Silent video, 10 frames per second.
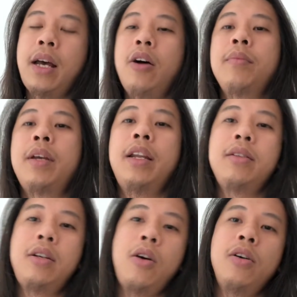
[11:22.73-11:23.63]
now I'm going to
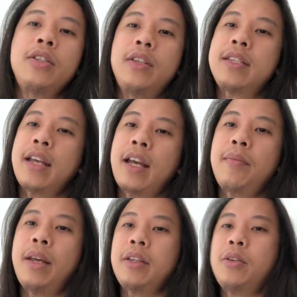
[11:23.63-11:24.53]
go on to the second
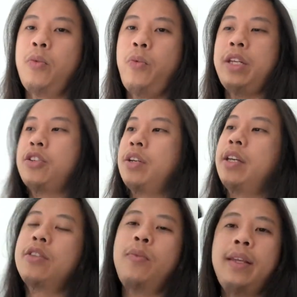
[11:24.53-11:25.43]
method, which
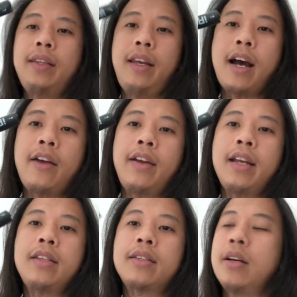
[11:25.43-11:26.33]
is with the
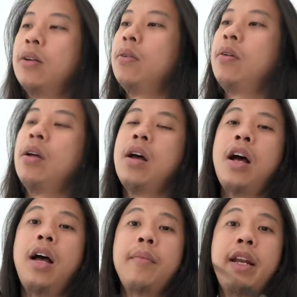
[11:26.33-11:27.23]
iRig. So
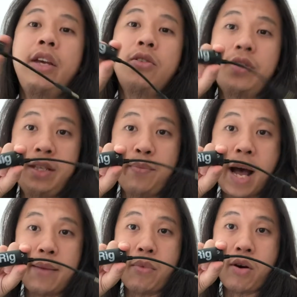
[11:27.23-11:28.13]
I'm going to use this
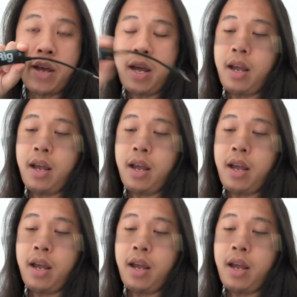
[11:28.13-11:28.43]
bad boy.